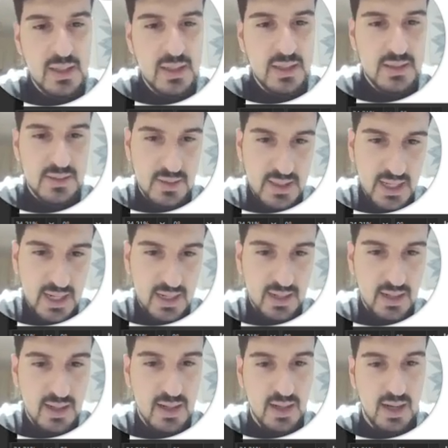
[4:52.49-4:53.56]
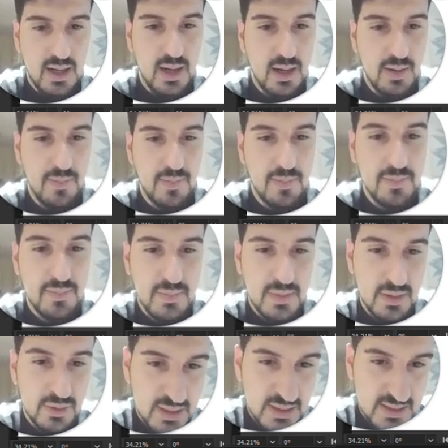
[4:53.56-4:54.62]
So then
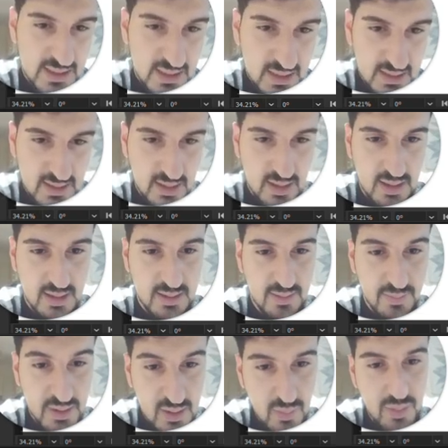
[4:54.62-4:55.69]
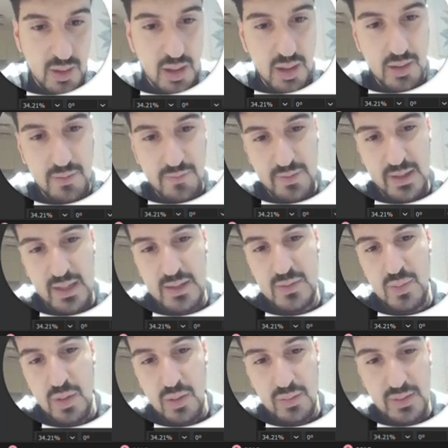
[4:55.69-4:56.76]
you can see the middle part of it as
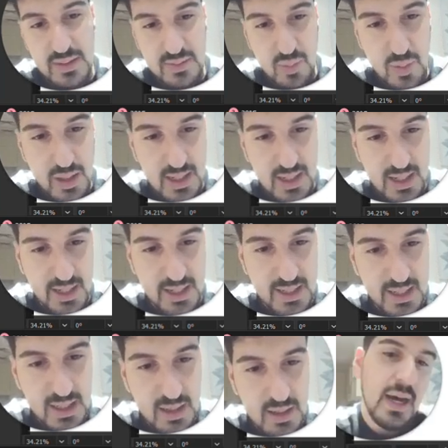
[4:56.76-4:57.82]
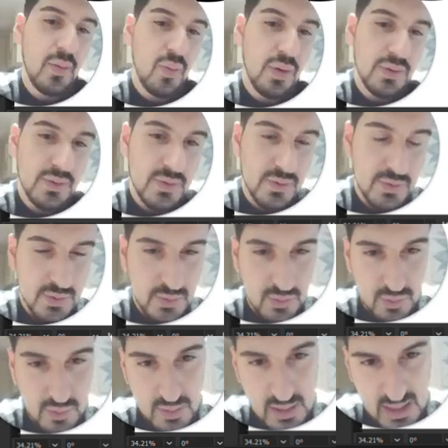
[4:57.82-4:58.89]
well, this white line here. I wanted
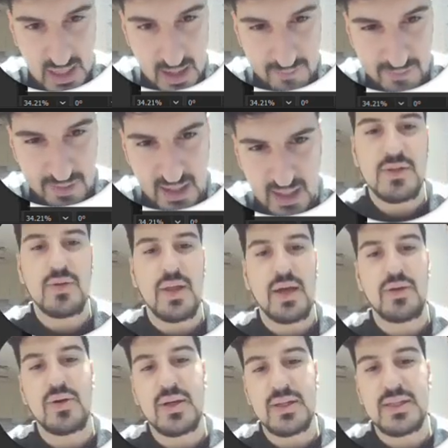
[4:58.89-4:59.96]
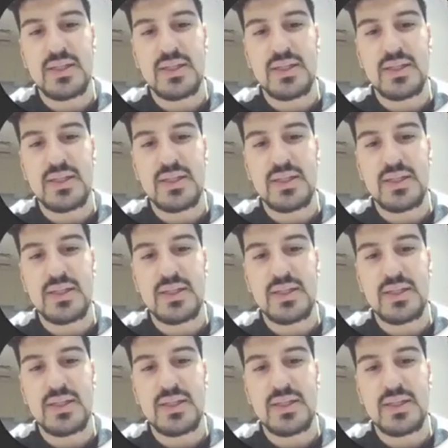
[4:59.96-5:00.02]
to have it so that you could